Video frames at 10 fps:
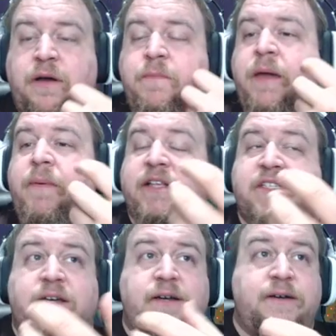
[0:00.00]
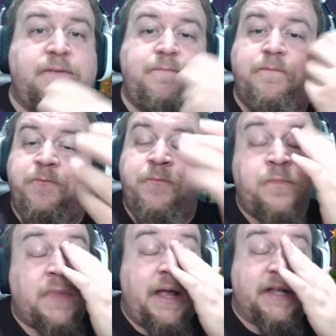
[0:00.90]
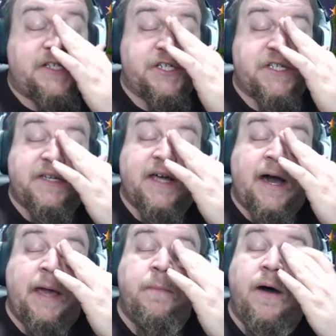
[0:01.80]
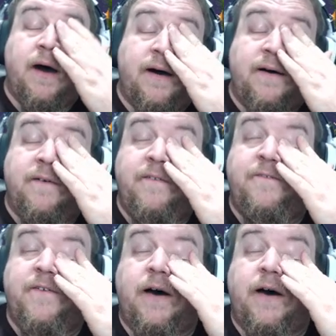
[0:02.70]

Maybe it's just a time of,